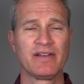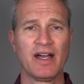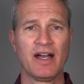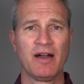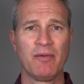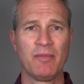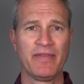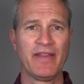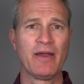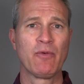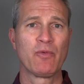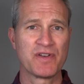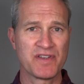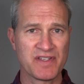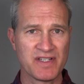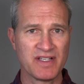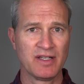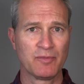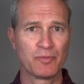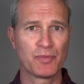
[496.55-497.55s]
and that we're
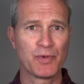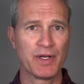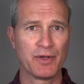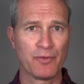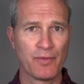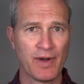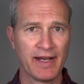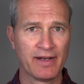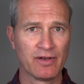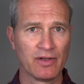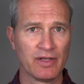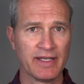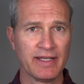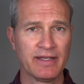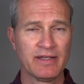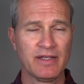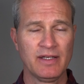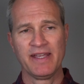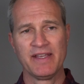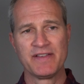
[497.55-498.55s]
seeing pretty
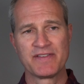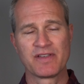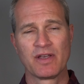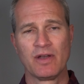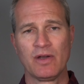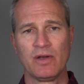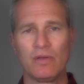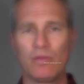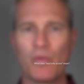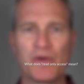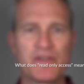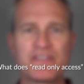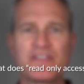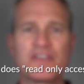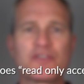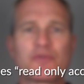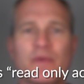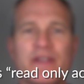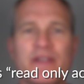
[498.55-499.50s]
regularly is, what is this